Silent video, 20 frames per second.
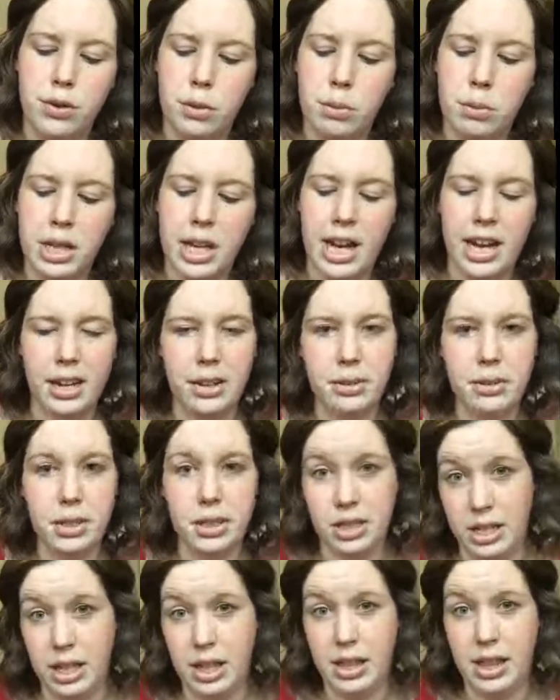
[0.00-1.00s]
For me I don't
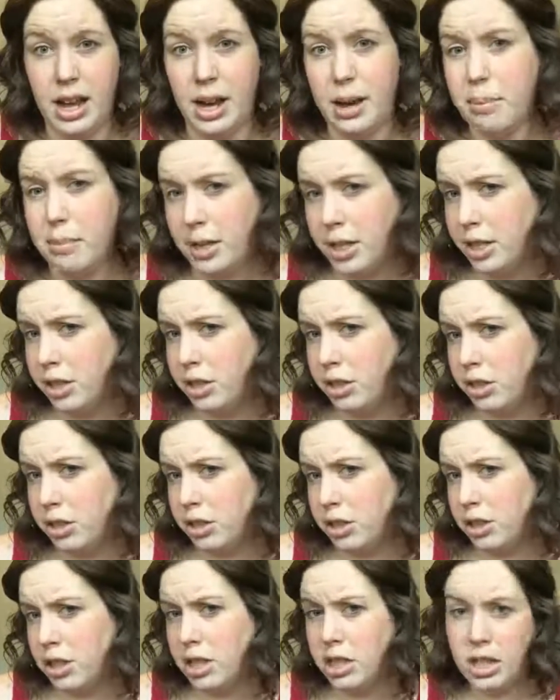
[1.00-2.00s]
really need that
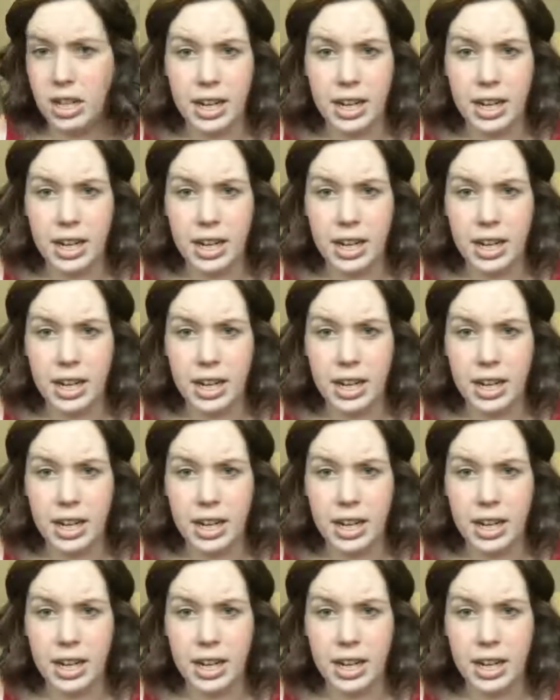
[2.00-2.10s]
much.